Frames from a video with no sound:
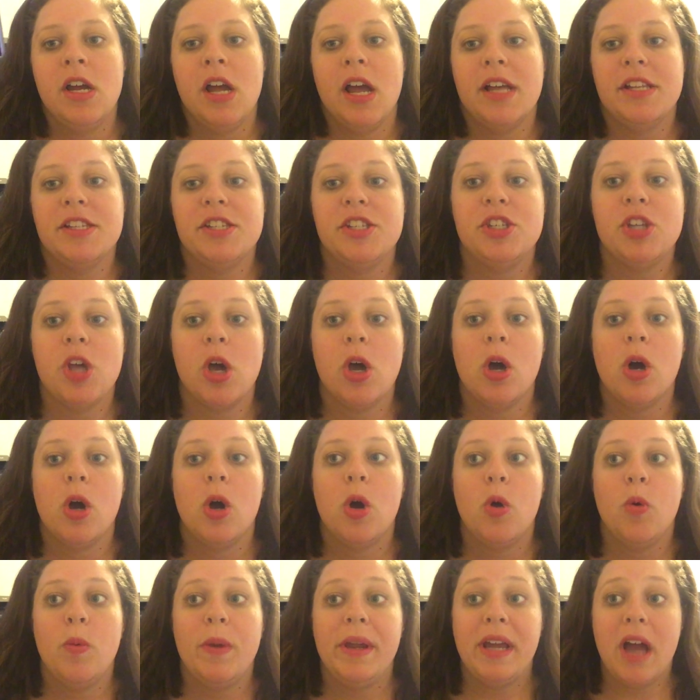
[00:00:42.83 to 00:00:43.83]
And
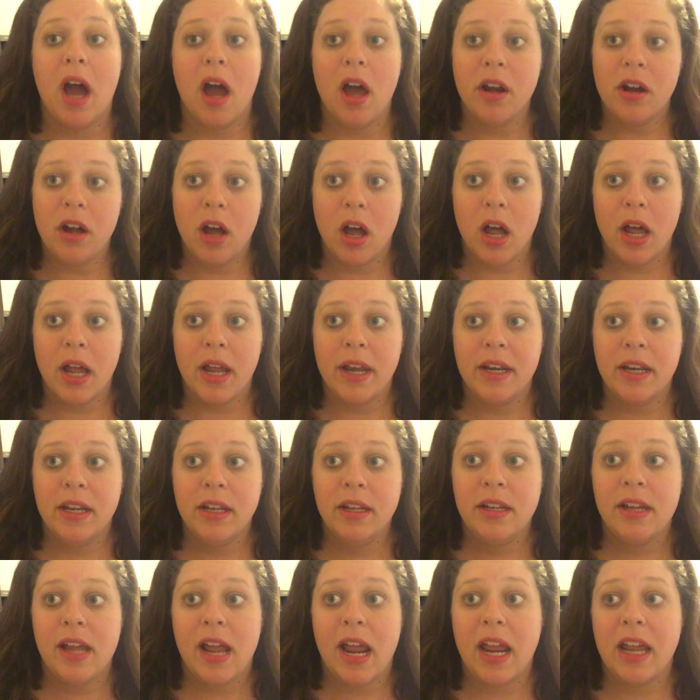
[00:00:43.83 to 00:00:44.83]
so we got on
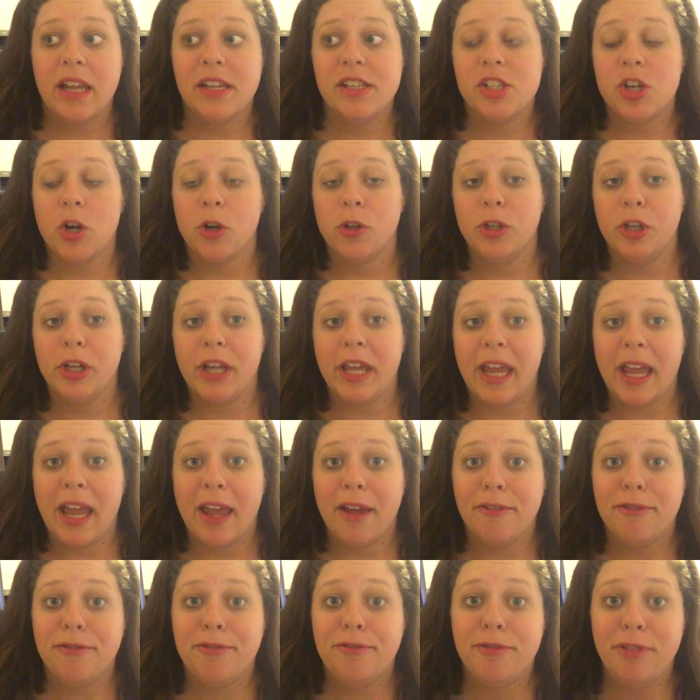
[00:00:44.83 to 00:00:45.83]
and started looking
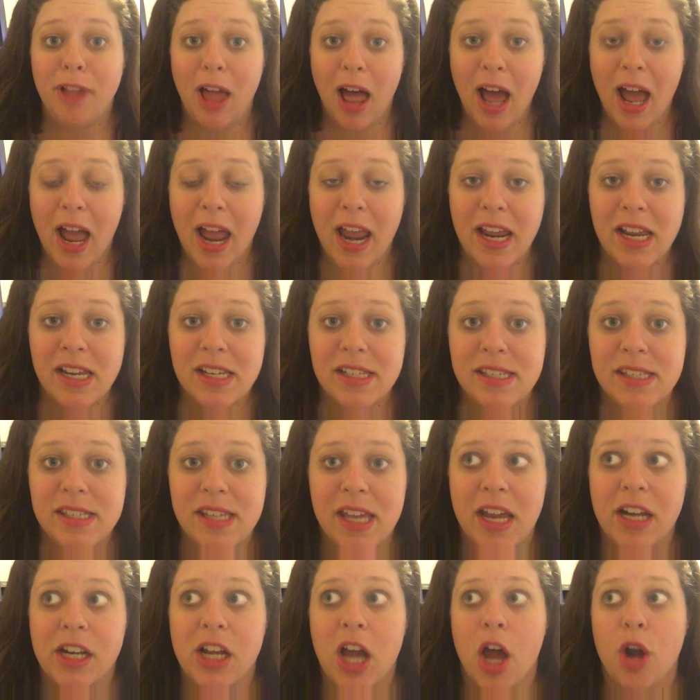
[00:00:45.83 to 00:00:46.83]
at flights
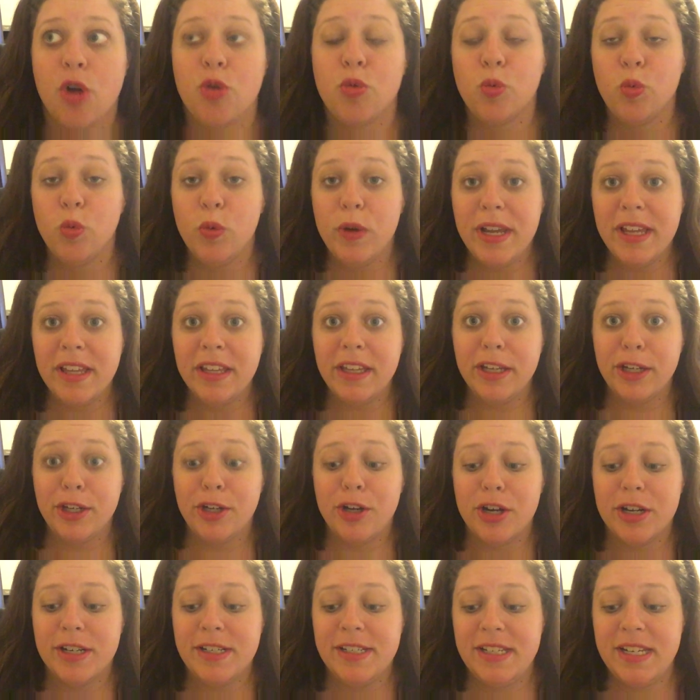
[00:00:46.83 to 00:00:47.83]
and got a really
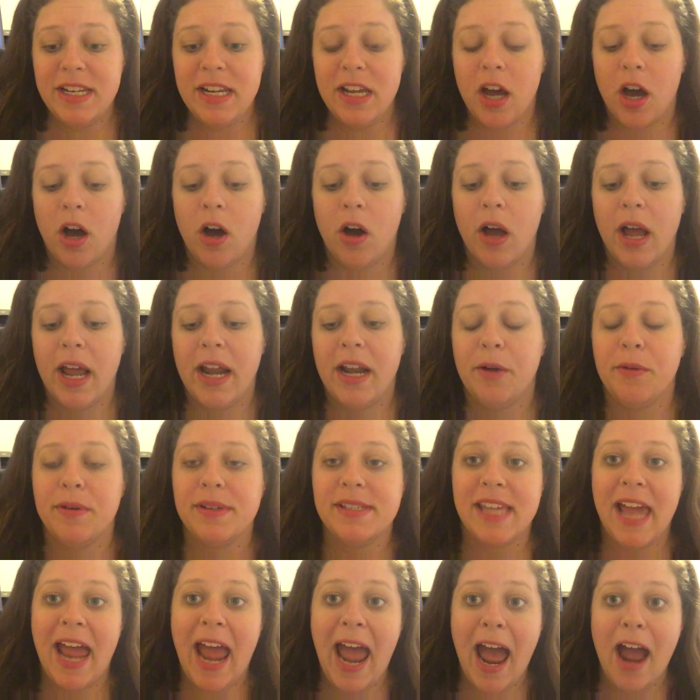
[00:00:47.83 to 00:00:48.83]
good deal. And it
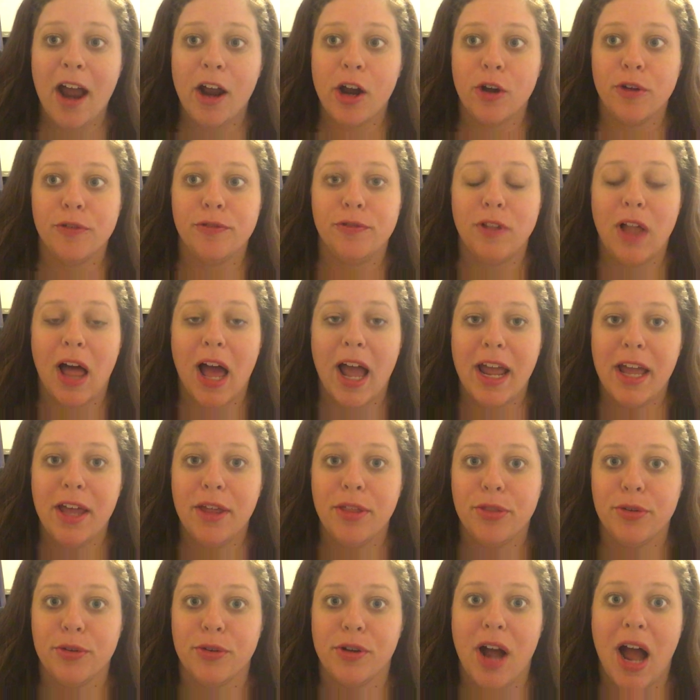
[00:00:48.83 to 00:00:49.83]
was a hacker
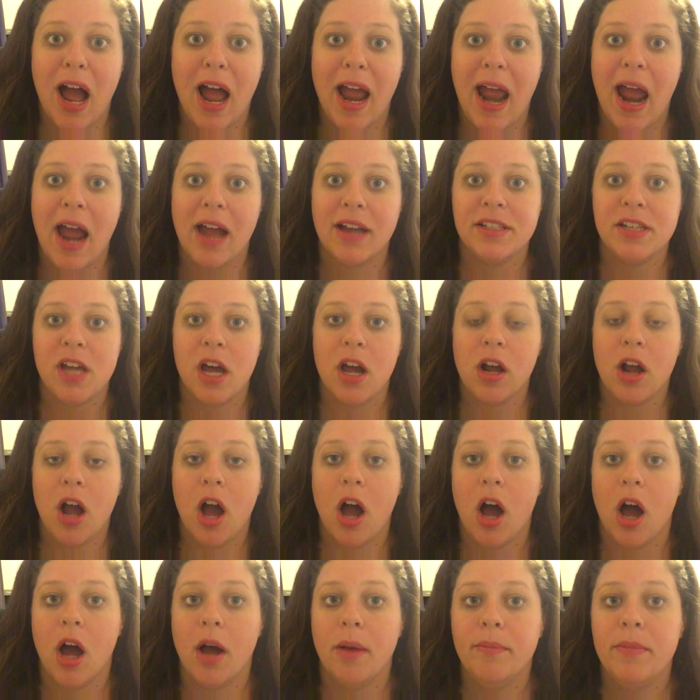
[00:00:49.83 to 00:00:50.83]
flight through
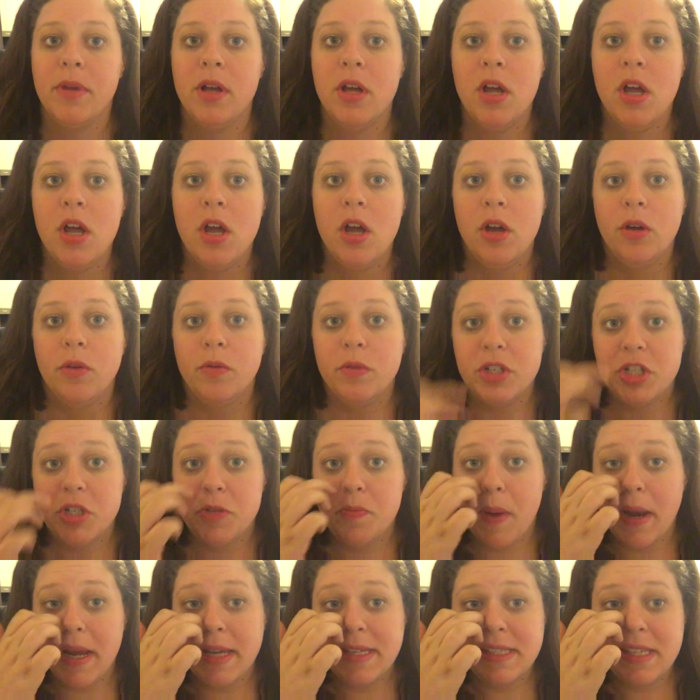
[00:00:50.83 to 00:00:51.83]
kayak.com,
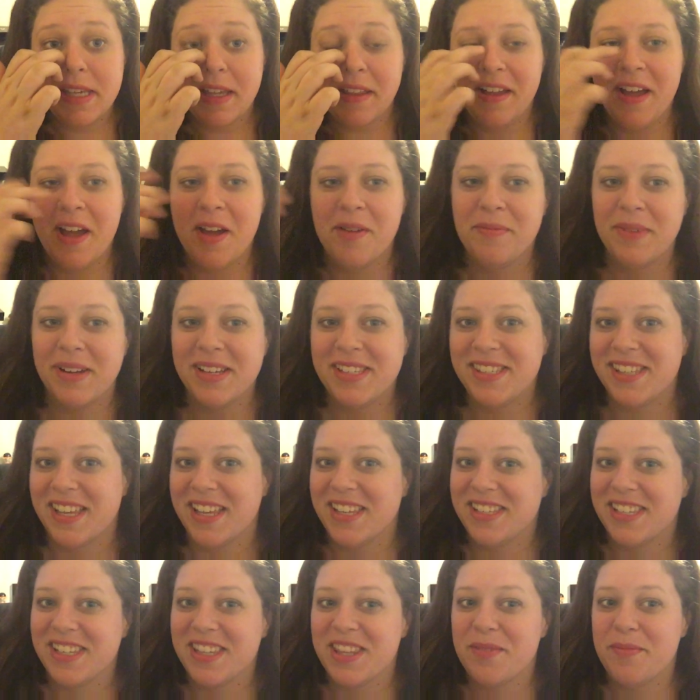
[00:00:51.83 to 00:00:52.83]
which basically, my
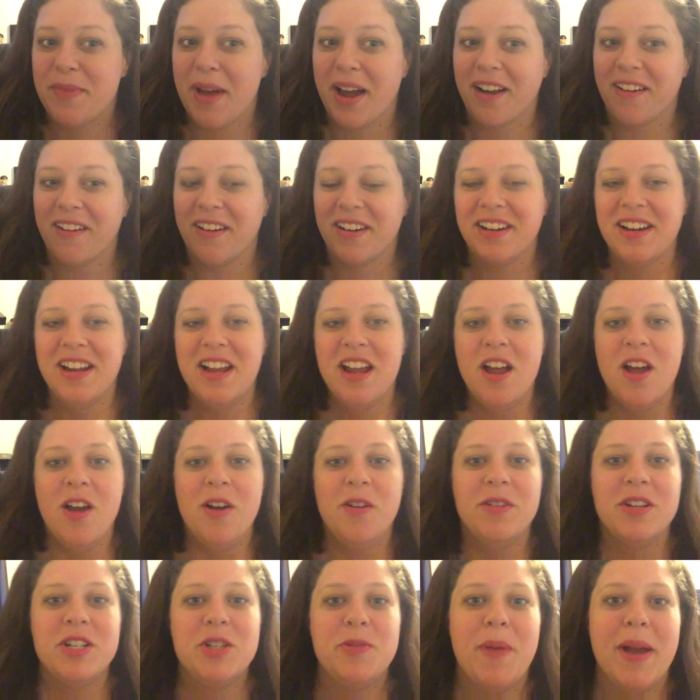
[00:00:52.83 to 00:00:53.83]
son's in the background,
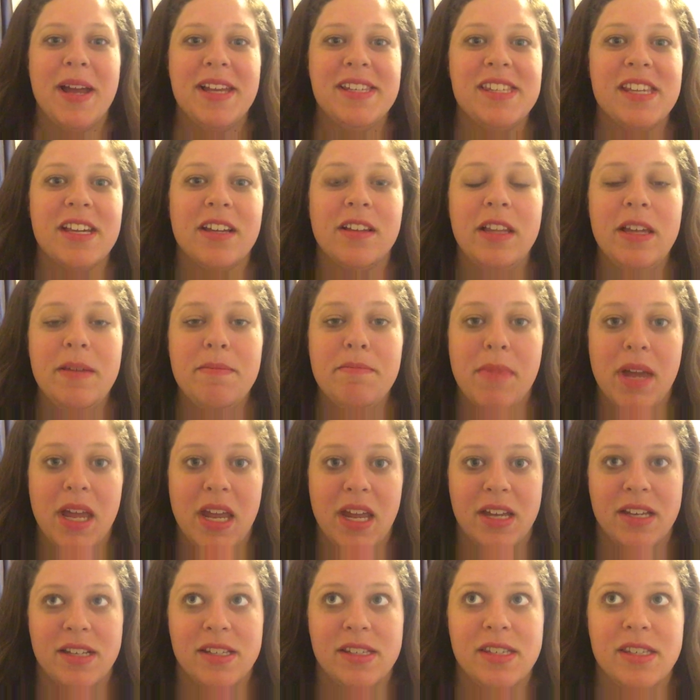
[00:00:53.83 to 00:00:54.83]
which basically
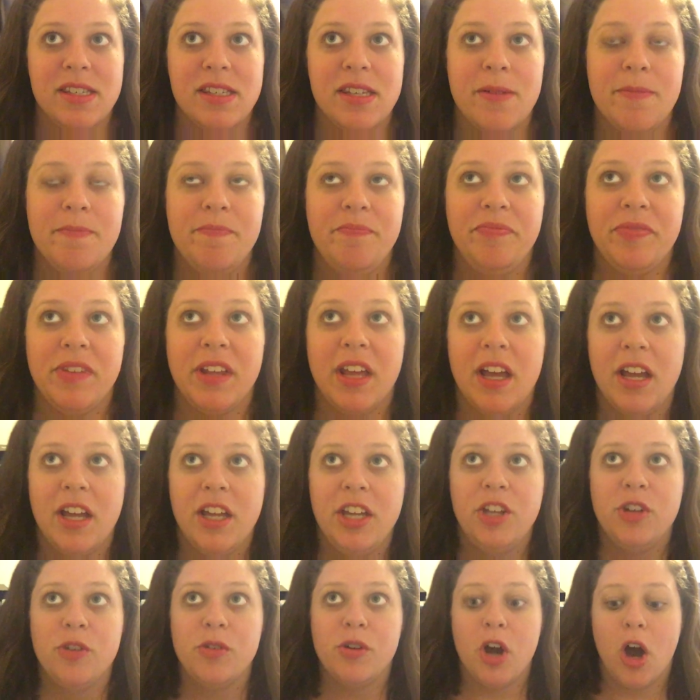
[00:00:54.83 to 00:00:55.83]
means
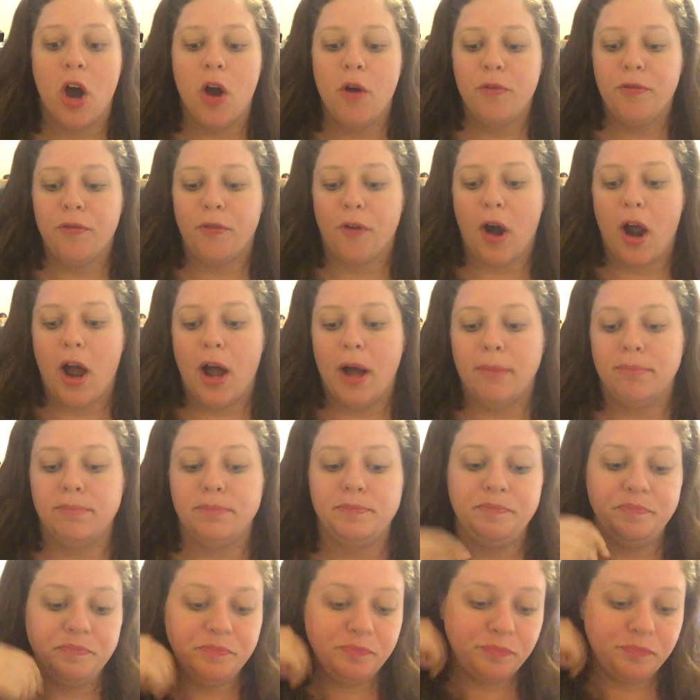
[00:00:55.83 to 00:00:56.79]
you go from...